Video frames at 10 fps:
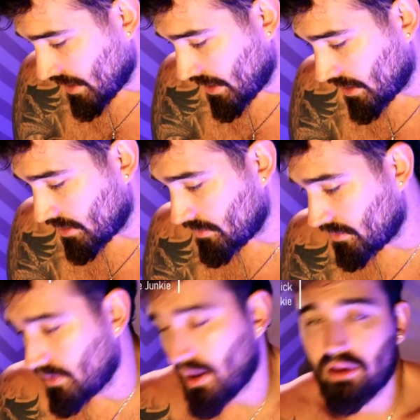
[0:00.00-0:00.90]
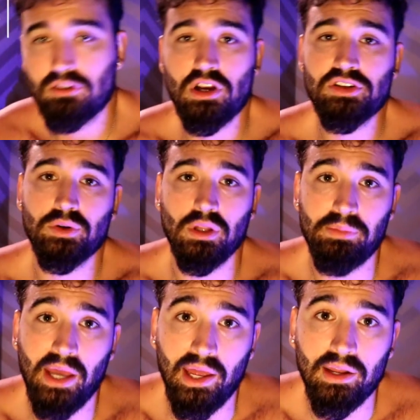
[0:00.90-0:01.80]
And I dressed really
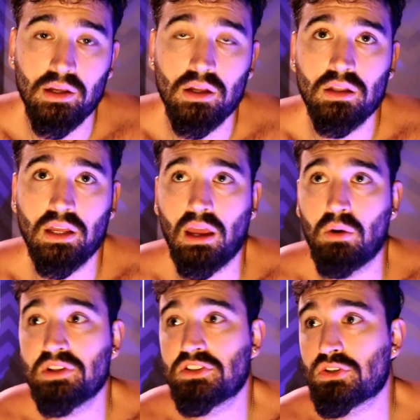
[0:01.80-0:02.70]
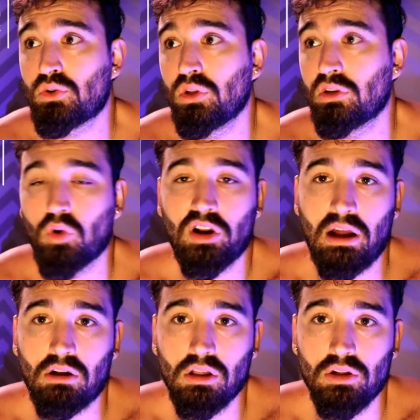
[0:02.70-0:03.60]
bad. Like I went to school in
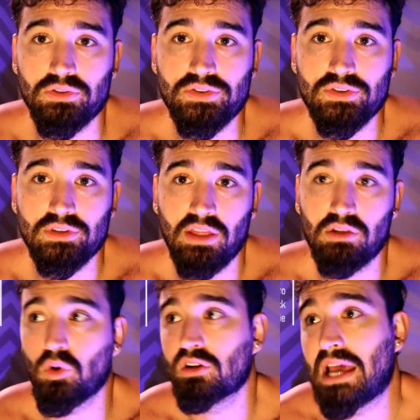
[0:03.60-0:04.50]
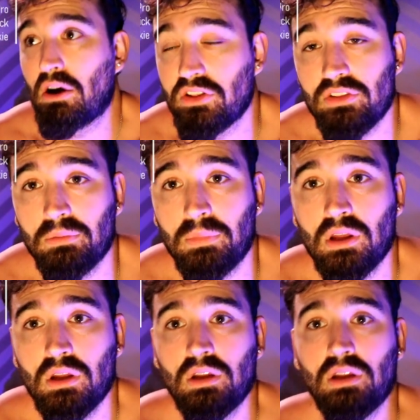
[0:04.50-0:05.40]
workout clothes and then worked out in them
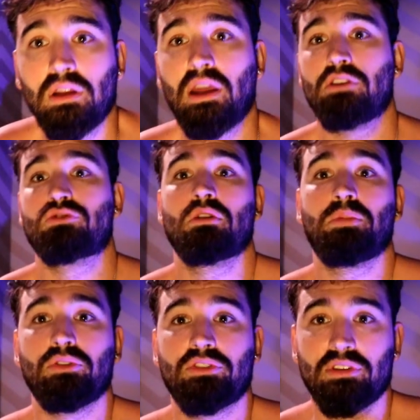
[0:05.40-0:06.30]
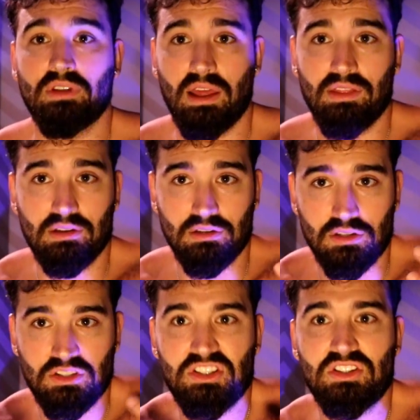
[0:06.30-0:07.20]
and dribbled and
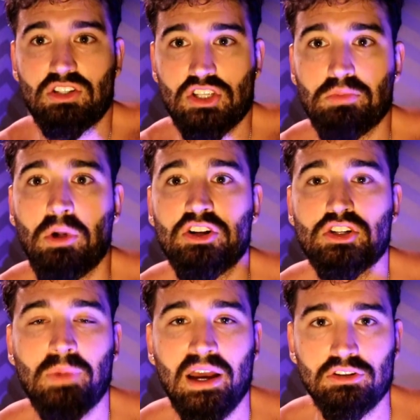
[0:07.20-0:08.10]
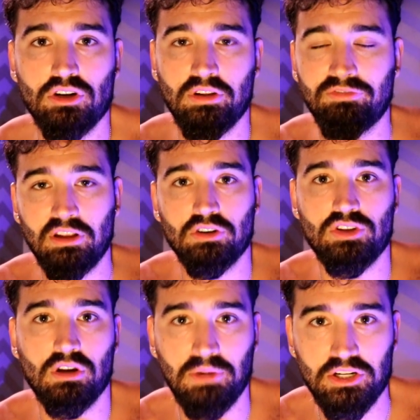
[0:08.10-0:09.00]
then smudged my dirty
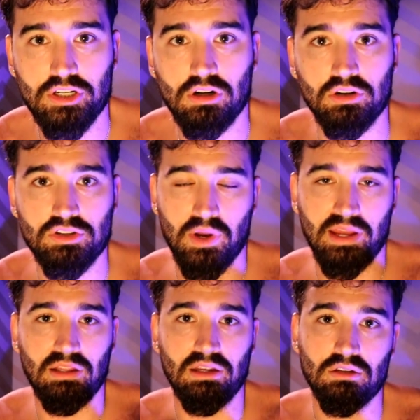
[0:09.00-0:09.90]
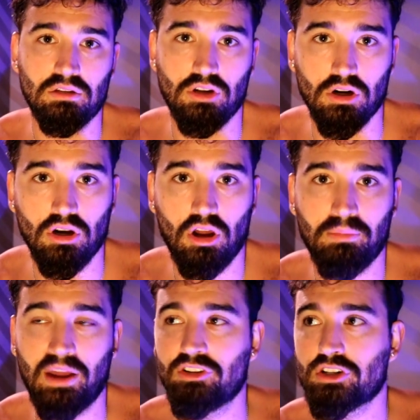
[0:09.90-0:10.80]
fingers onto my shirt. So I had like dirt
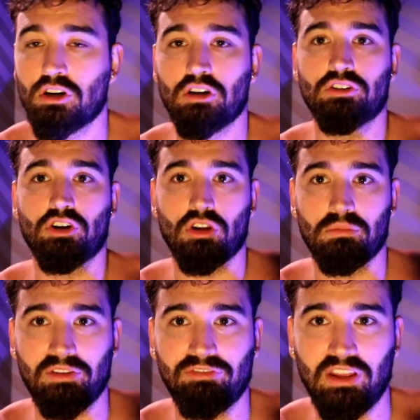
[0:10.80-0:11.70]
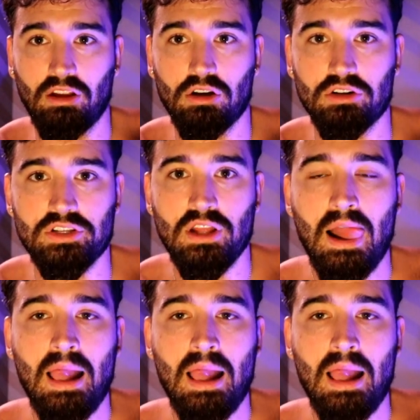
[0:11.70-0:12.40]
on my shirt, dirt on my fingers.